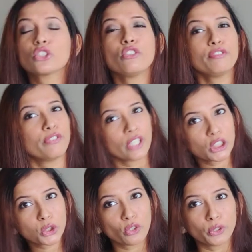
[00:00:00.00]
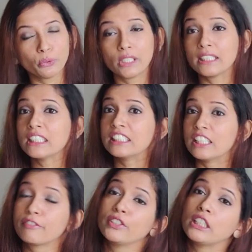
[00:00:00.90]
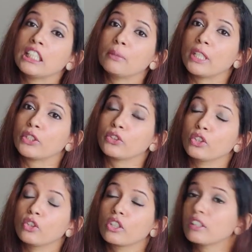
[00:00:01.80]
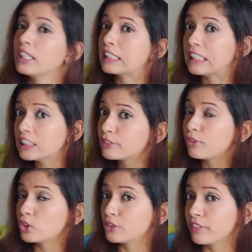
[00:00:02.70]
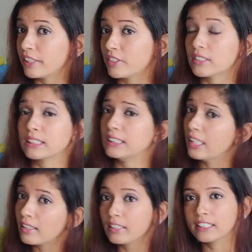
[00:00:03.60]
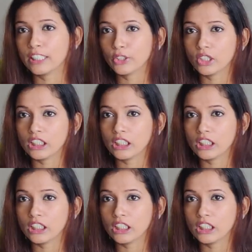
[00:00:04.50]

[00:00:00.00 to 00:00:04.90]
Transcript: so fresh on you that they definitely make you look at least 4 to 5 years younger than your